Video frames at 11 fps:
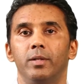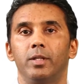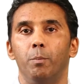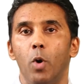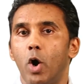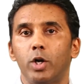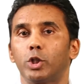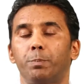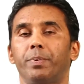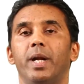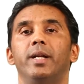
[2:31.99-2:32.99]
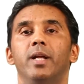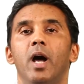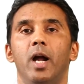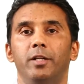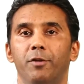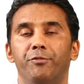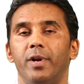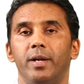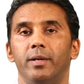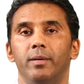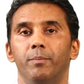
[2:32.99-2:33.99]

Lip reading: The mode of spread are different,